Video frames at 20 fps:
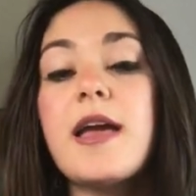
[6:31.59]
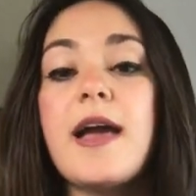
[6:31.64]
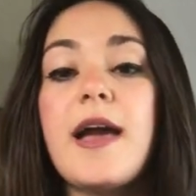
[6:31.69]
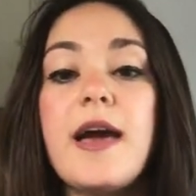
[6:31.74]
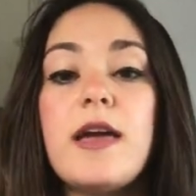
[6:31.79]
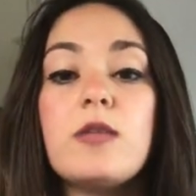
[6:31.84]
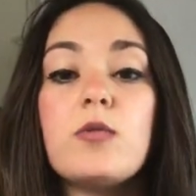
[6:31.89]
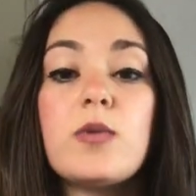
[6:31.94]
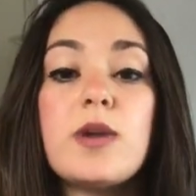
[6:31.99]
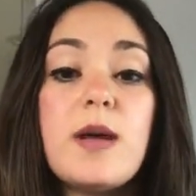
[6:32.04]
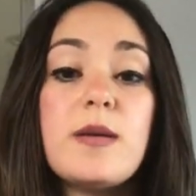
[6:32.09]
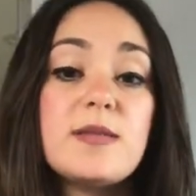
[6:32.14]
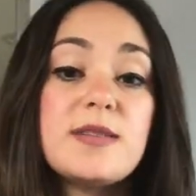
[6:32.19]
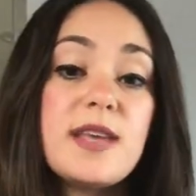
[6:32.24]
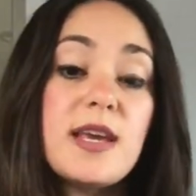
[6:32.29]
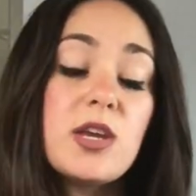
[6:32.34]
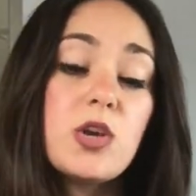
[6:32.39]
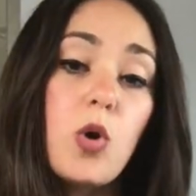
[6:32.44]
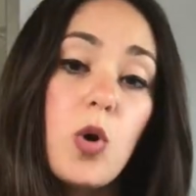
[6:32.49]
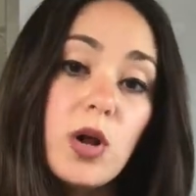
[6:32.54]
And when I
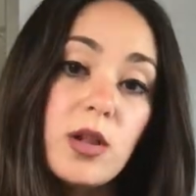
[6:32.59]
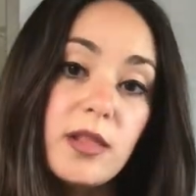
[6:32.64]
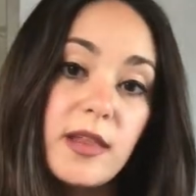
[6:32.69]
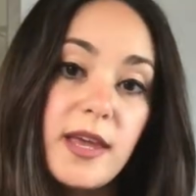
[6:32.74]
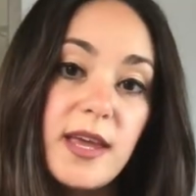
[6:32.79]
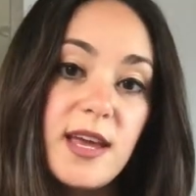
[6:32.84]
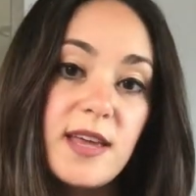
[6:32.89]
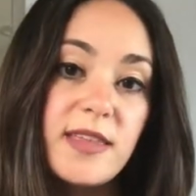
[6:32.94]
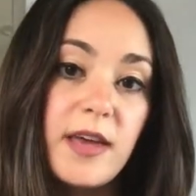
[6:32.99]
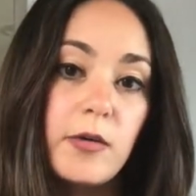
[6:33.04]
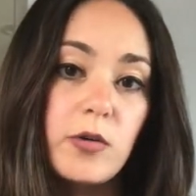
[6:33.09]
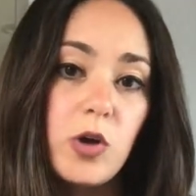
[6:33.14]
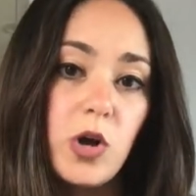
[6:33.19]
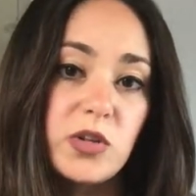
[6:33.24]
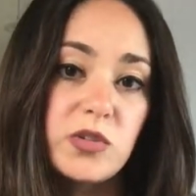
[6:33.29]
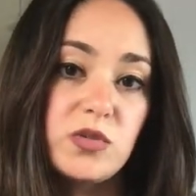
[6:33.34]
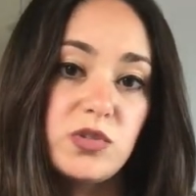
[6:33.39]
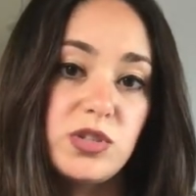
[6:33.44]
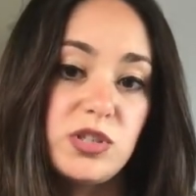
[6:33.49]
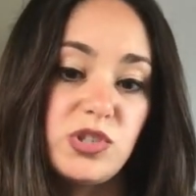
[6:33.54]
say your length, I would
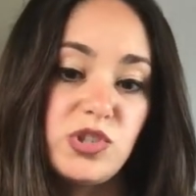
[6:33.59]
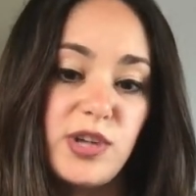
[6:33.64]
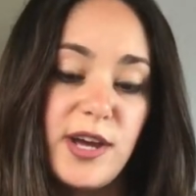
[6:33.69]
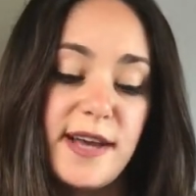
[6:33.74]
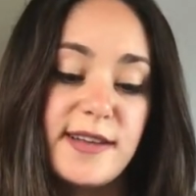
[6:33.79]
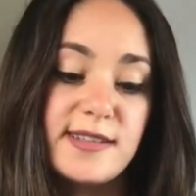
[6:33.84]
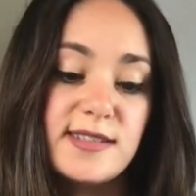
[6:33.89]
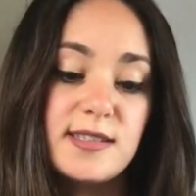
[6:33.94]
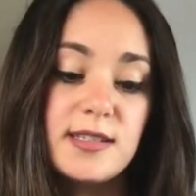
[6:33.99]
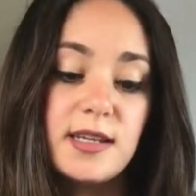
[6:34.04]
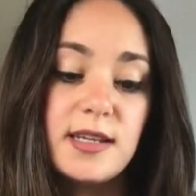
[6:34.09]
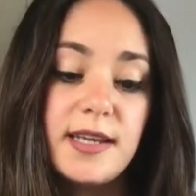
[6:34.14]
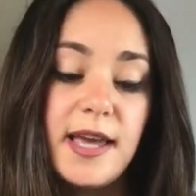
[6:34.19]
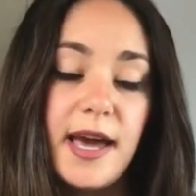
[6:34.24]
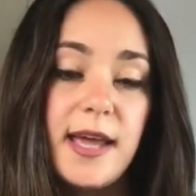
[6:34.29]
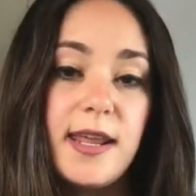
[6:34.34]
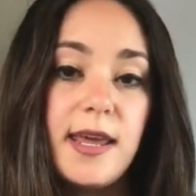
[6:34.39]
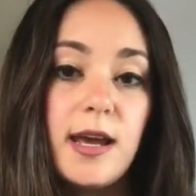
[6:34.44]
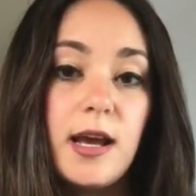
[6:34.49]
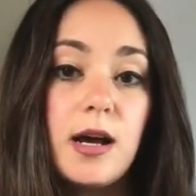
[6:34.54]
also suggest
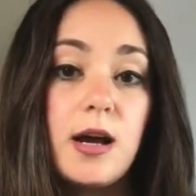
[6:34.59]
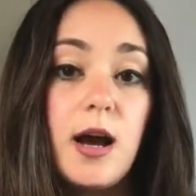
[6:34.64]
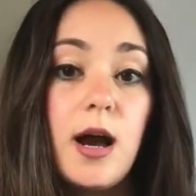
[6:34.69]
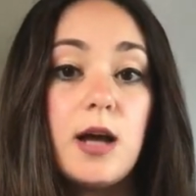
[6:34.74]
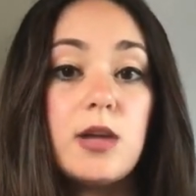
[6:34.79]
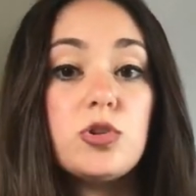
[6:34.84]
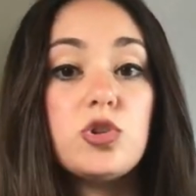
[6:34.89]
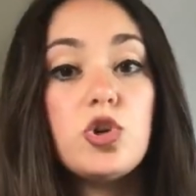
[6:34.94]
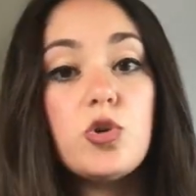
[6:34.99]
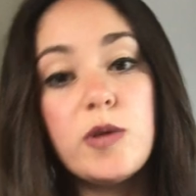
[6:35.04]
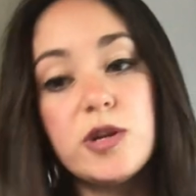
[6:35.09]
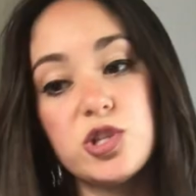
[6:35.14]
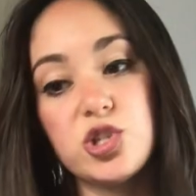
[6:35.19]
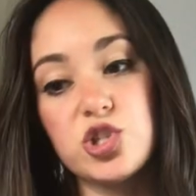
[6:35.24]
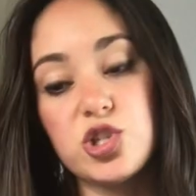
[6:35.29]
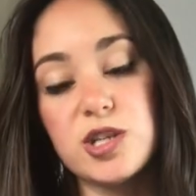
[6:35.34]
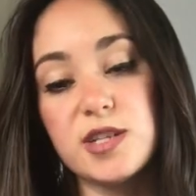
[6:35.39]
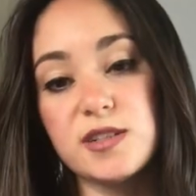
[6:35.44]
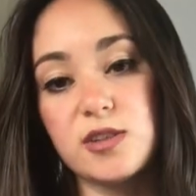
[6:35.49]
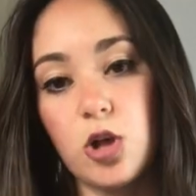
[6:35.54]
getting 2
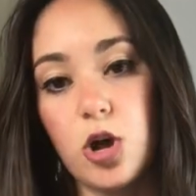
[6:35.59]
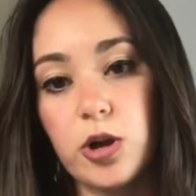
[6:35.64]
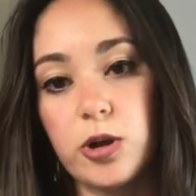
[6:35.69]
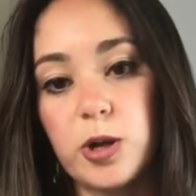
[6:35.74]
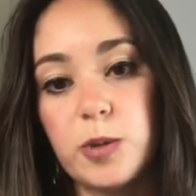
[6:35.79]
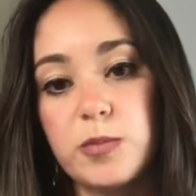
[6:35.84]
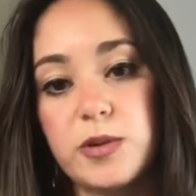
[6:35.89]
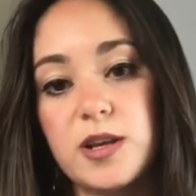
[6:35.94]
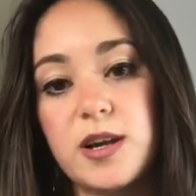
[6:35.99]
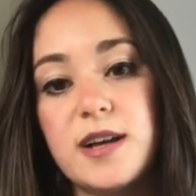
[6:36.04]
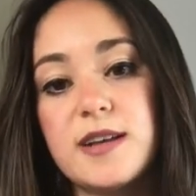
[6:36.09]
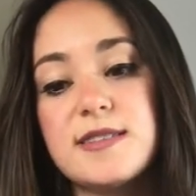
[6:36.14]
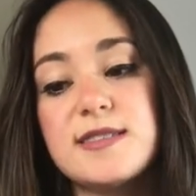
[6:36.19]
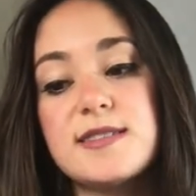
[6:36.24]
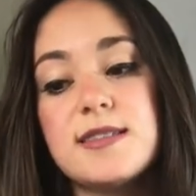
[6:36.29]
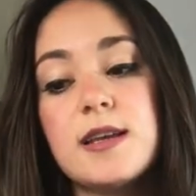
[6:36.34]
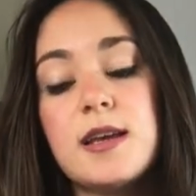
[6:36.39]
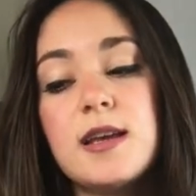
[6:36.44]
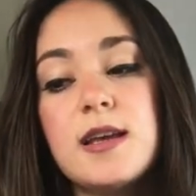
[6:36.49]
inches longer, because